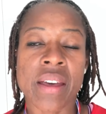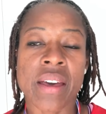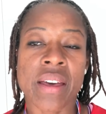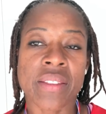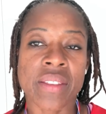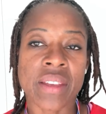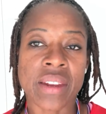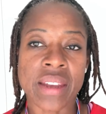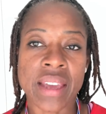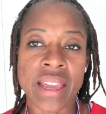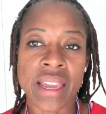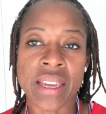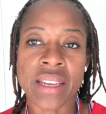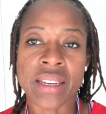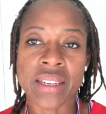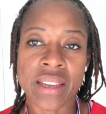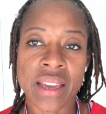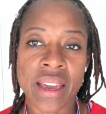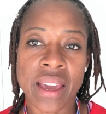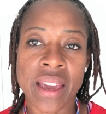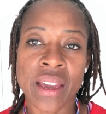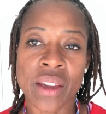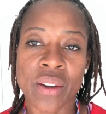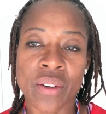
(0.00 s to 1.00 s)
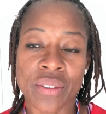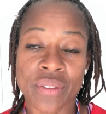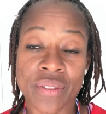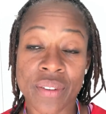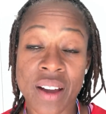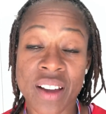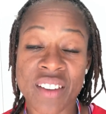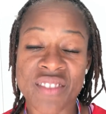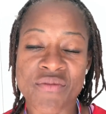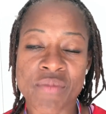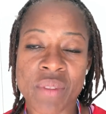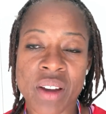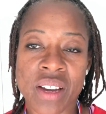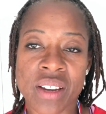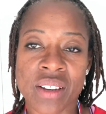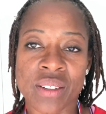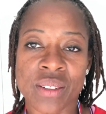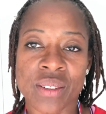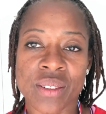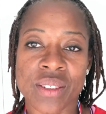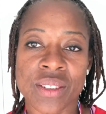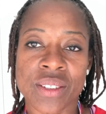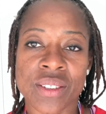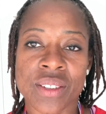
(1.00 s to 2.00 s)
and then 8K or 5
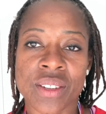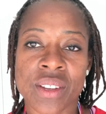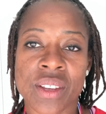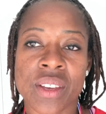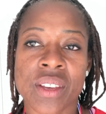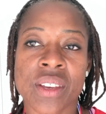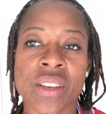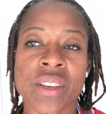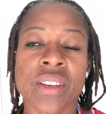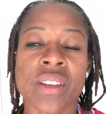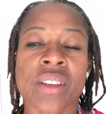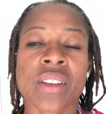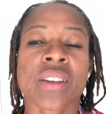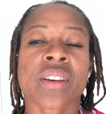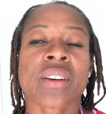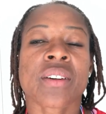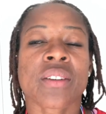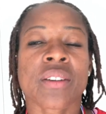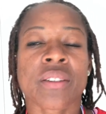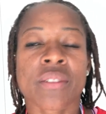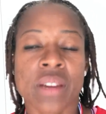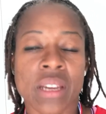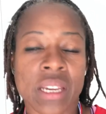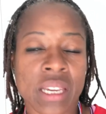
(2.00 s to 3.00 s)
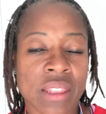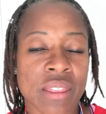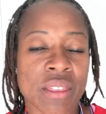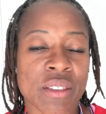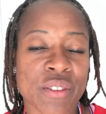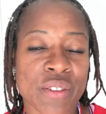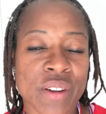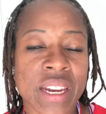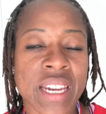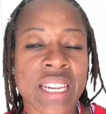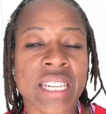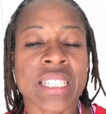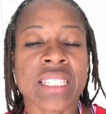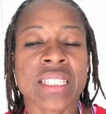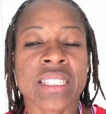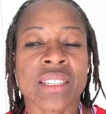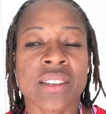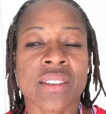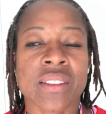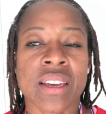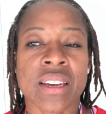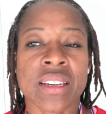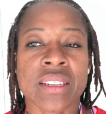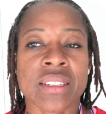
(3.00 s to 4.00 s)
miles in the race.
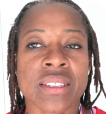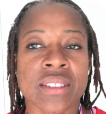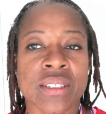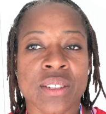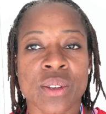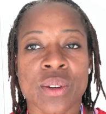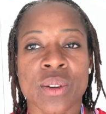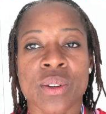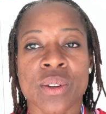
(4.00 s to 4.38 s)
So that's